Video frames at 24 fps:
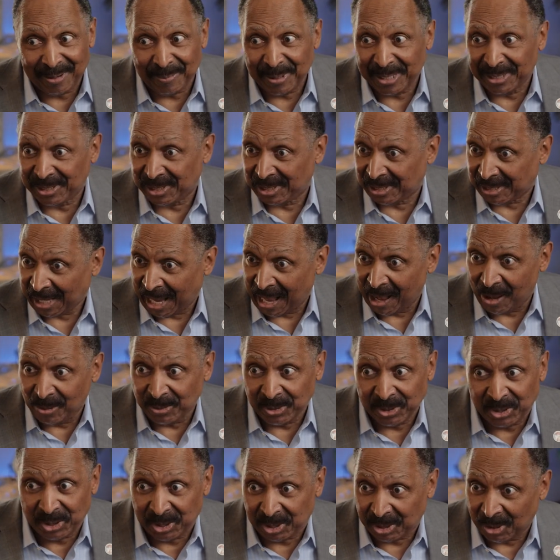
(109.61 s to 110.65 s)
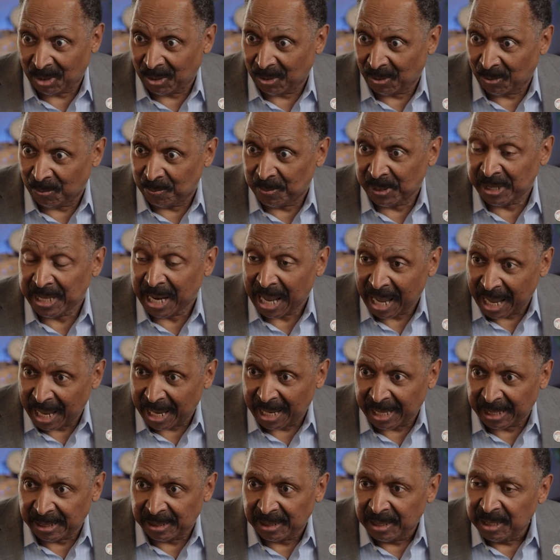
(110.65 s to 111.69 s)
I mean, it sounds so
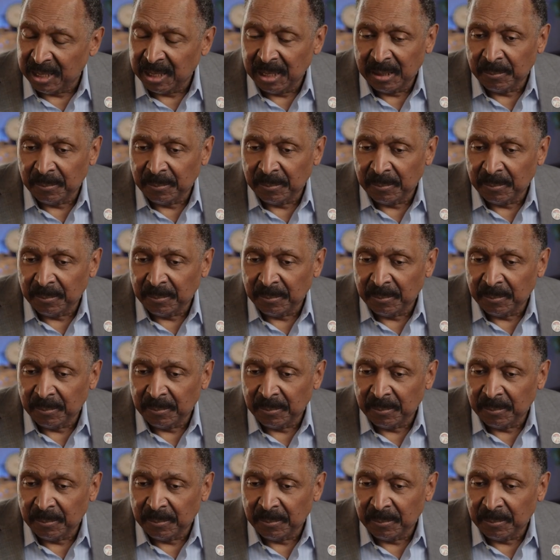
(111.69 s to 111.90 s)
benign,